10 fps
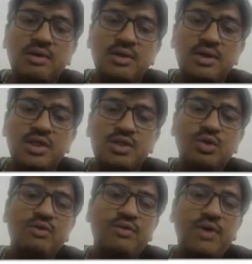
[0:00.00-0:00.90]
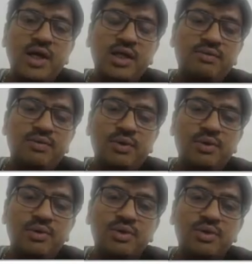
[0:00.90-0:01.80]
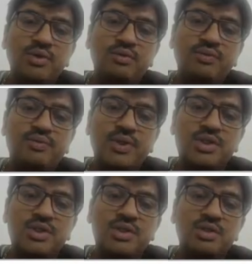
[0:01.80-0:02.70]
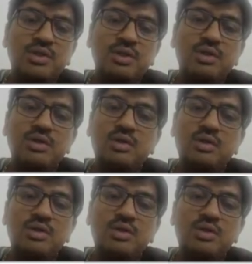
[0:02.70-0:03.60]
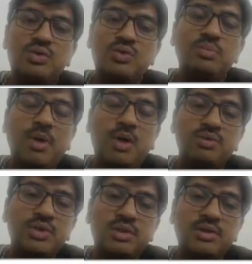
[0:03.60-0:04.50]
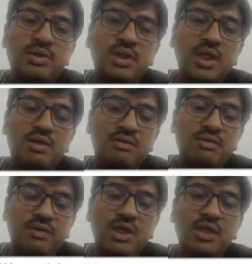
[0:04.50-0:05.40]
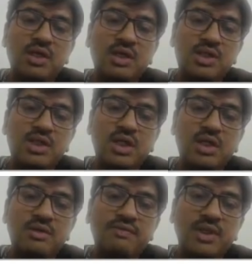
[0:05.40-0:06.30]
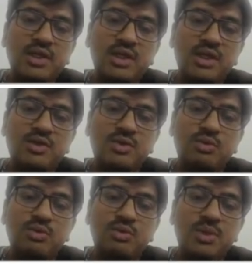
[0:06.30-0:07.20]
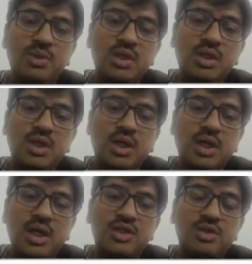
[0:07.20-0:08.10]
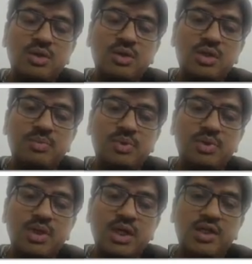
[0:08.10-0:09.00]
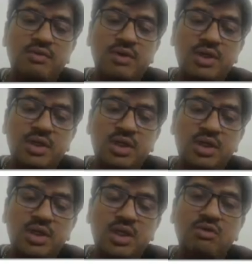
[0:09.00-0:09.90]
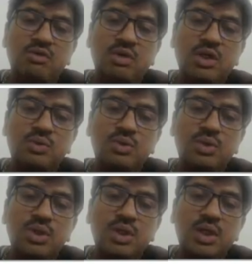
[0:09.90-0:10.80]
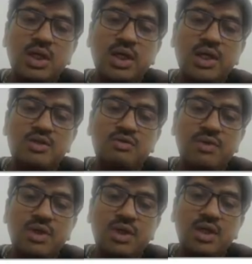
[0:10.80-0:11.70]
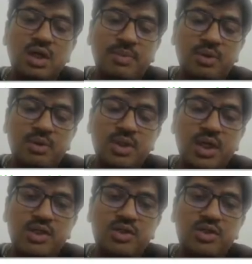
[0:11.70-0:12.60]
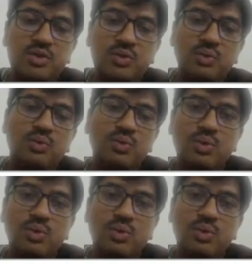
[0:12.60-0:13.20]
ratio of height for first two bounce, then we can consider that it should be H0 upon H1 equal to H1 upon H2,